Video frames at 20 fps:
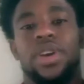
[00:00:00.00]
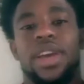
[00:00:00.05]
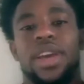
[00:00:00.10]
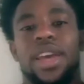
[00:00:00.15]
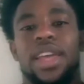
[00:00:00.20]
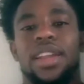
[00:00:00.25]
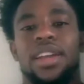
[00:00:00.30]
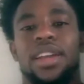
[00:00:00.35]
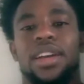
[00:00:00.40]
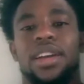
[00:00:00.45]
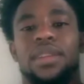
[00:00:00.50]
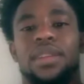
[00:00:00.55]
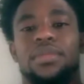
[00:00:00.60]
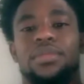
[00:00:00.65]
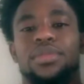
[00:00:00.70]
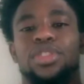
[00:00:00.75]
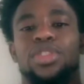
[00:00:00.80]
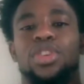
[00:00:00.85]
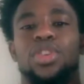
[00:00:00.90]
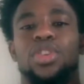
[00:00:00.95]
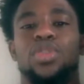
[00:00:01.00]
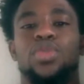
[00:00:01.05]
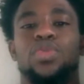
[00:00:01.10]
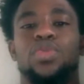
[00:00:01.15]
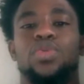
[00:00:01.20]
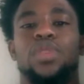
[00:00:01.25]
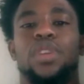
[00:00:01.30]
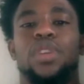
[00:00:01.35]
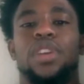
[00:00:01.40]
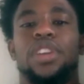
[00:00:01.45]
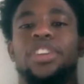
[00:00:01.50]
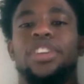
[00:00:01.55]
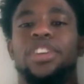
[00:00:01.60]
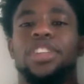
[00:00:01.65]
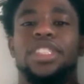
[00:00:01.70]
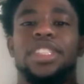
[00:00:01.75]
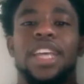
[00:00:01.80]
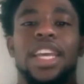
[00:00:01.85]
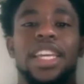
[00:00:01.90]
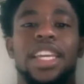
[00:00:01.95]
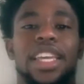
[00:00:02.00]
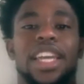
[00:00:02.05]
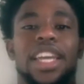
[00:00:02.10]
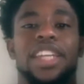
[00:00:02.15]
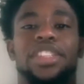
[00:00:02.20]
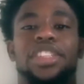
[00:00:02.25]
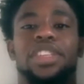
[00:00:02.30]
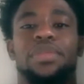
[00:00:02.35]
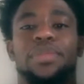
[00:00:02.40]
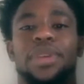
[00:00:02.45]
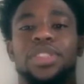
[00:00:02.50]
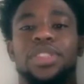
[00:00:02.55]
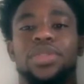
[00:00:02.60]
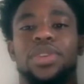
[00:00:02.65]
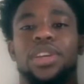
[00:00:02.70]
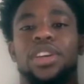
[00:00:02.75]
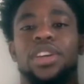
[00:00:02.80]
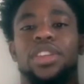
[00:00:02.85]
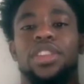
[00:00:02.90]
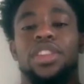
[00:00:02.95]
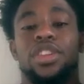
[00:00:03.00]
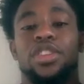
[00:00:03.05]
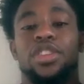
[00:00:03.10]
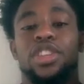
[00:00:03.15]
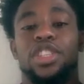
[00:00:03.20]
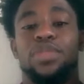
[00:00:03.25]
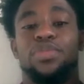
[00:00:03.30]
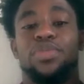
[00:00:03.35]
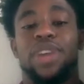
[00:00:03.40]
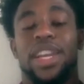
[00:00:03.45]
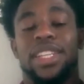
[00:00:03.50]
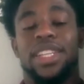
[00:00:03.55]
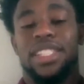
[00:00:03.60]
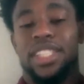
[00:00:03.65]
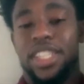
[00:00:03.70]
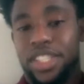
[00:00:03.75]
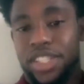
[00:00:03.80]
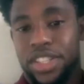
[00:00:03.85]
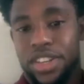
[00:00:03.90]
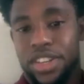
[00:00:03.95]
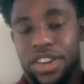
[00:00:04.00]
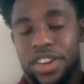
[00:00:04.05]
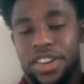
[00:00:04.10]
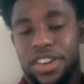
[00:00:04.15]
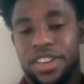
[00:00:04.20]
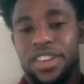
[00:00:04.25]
And so you're a psychiatric mental health nurse practitioner,